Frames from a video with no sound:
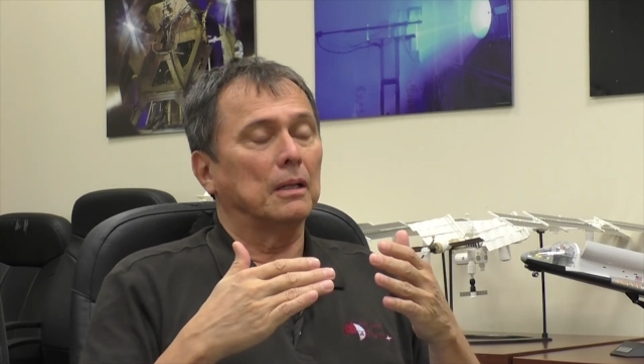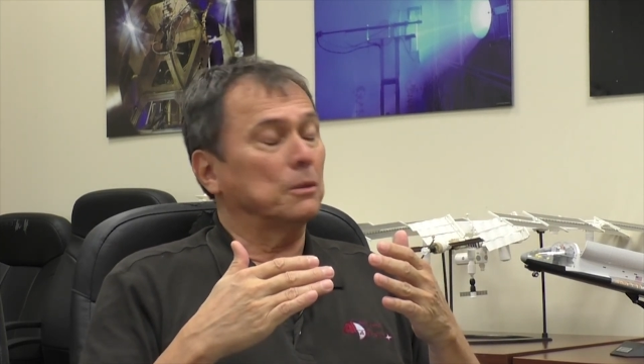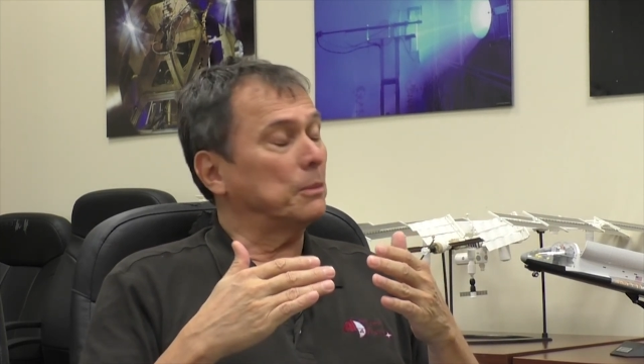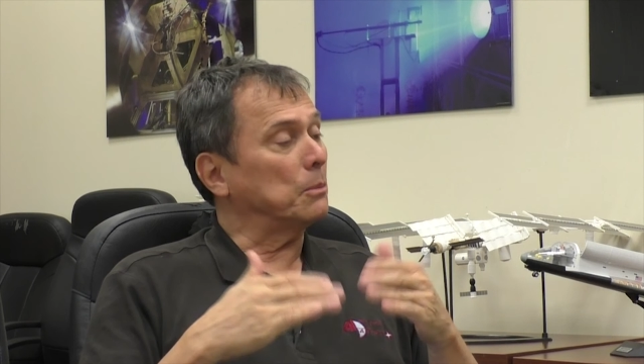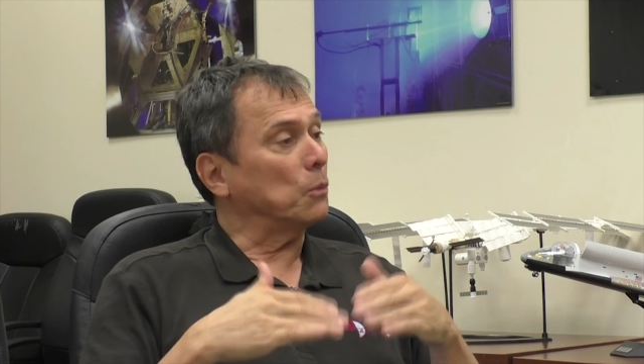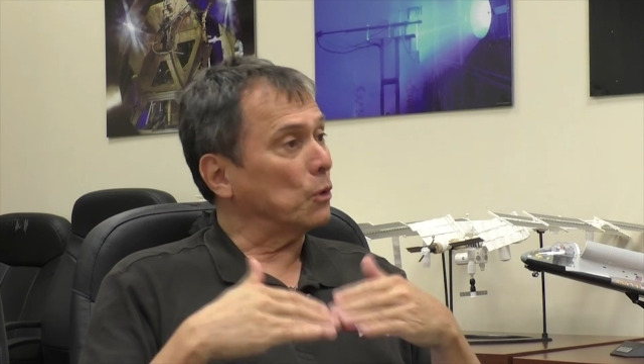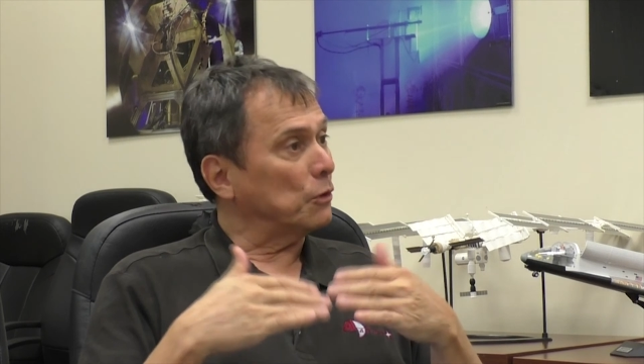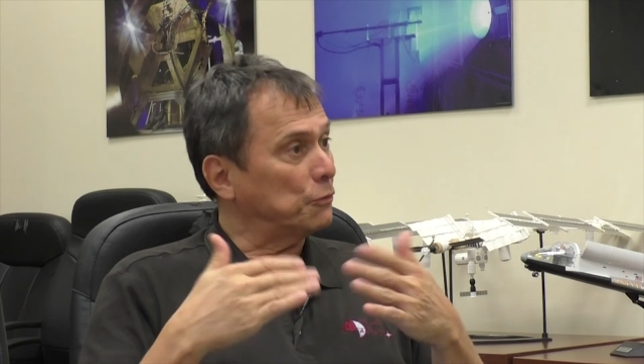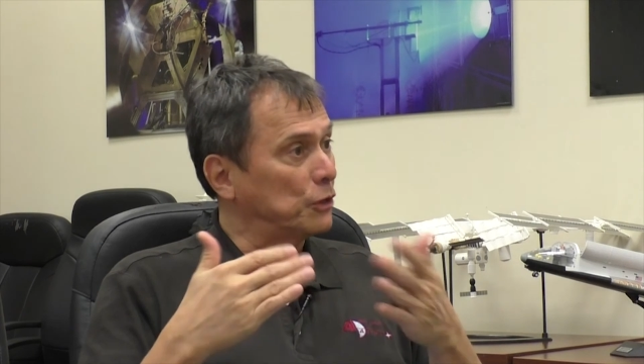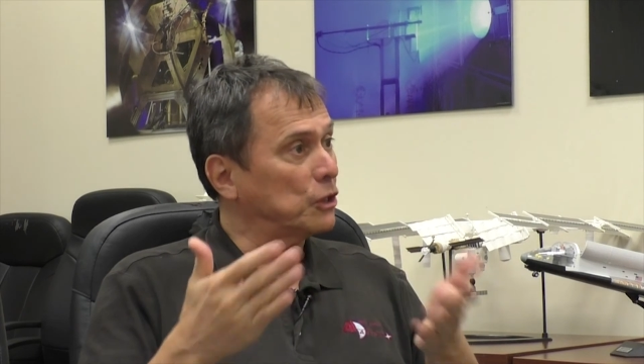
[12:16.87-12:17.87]
a little bit more
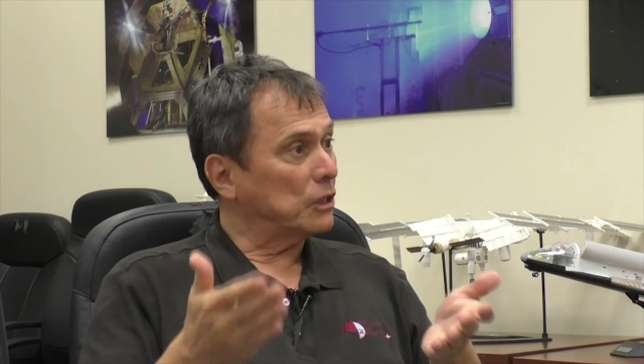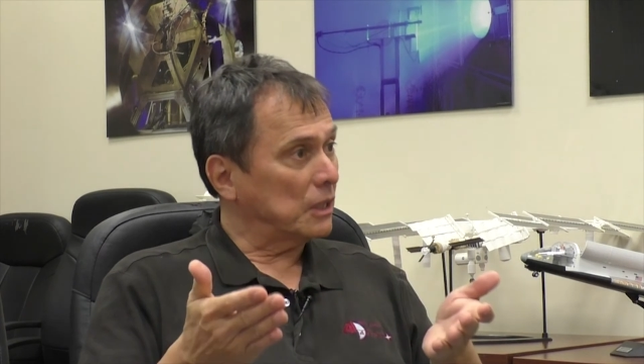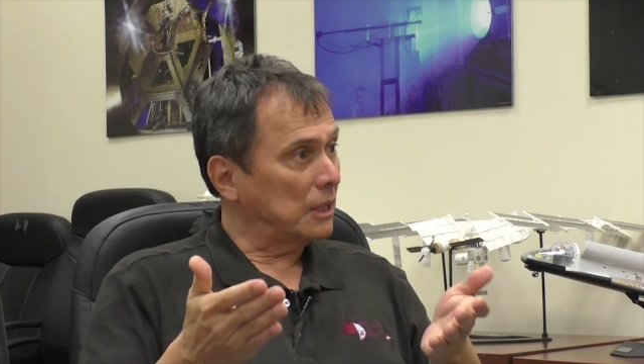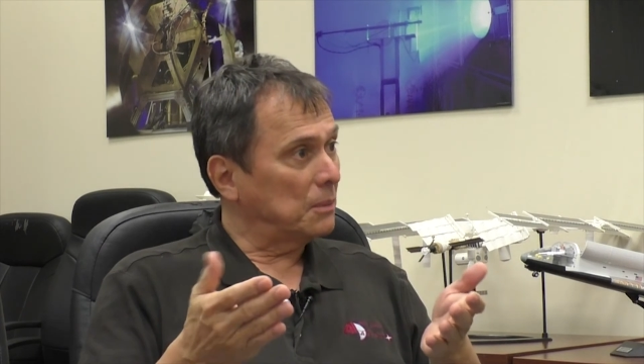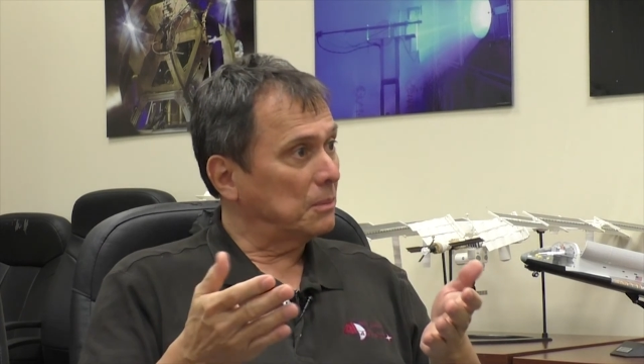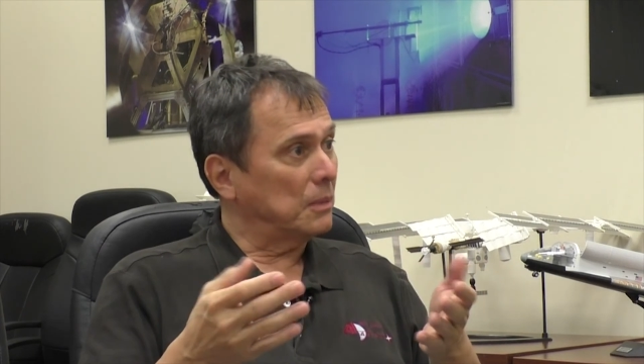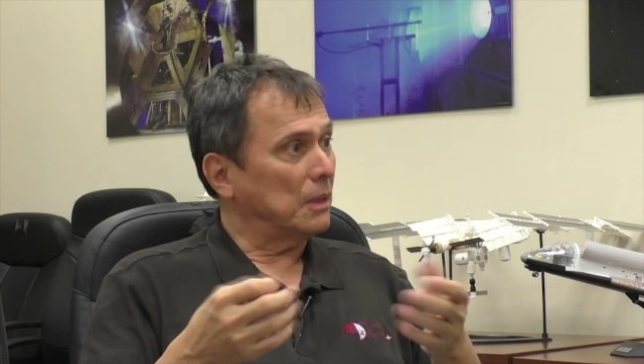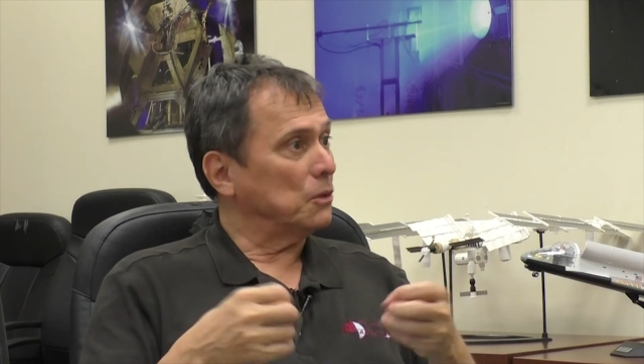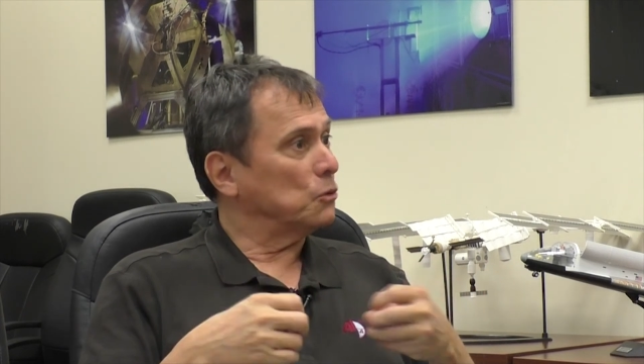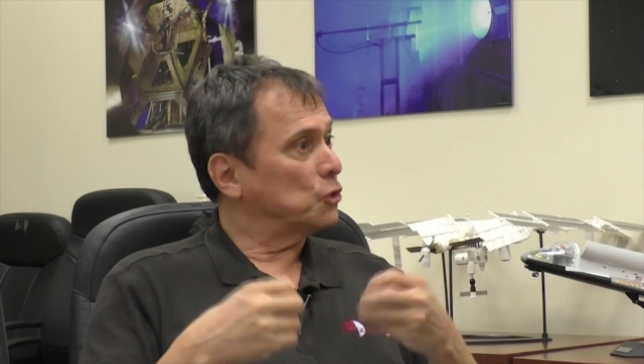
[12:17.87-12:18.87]
efficiently,
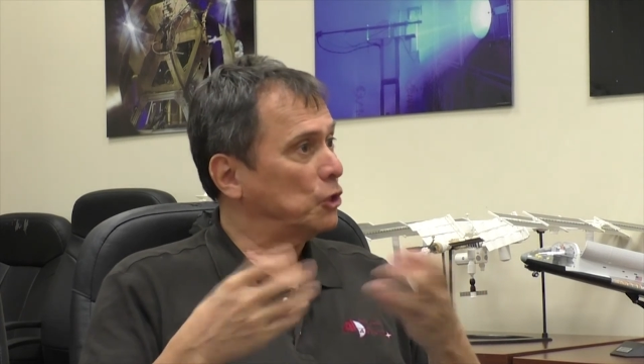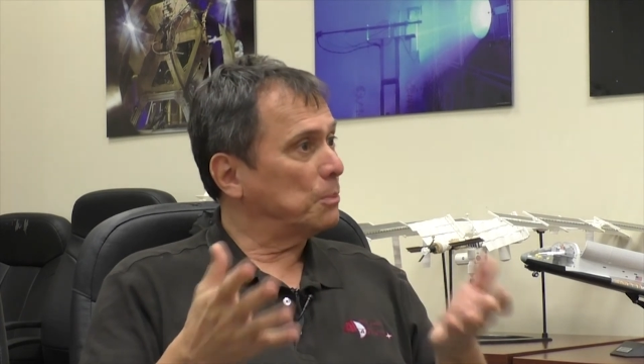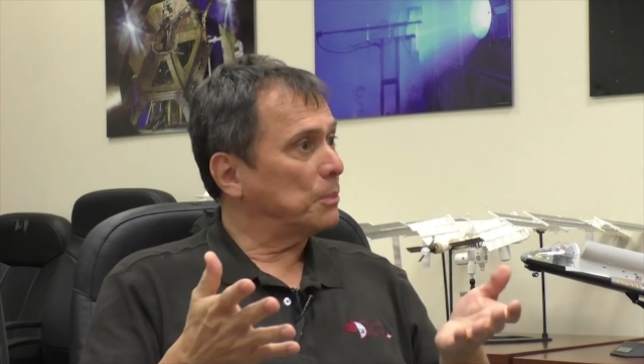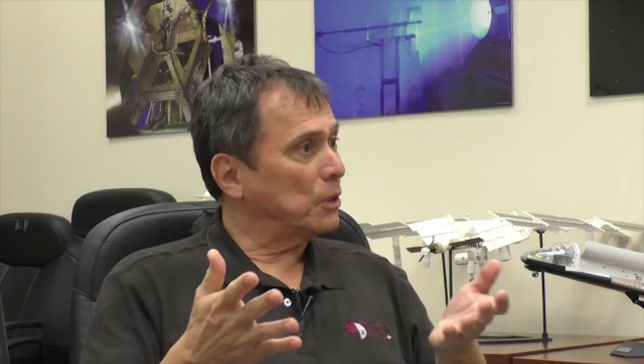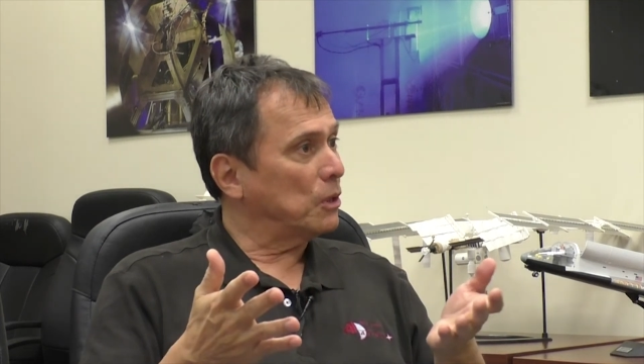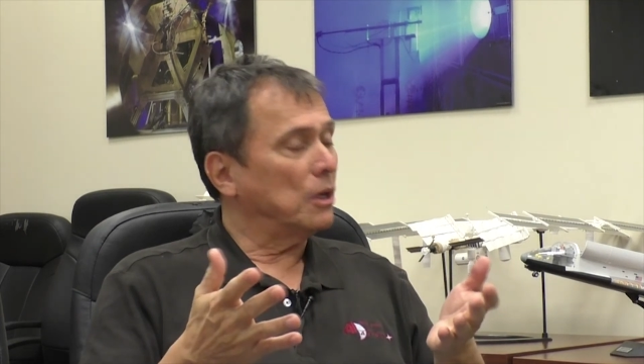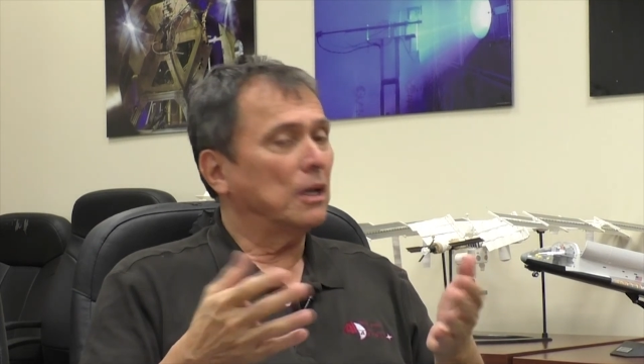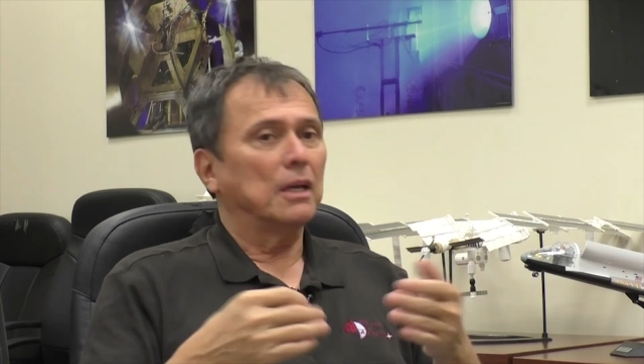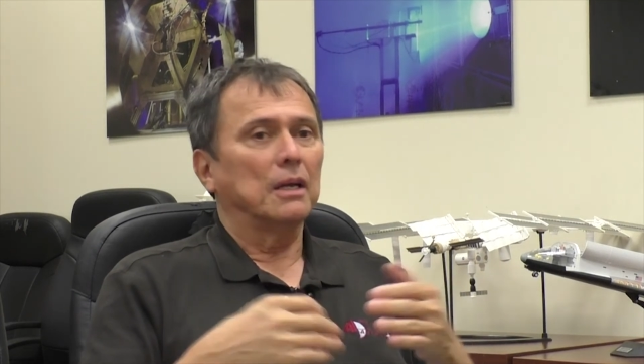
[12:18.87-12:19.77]
a little cheaper,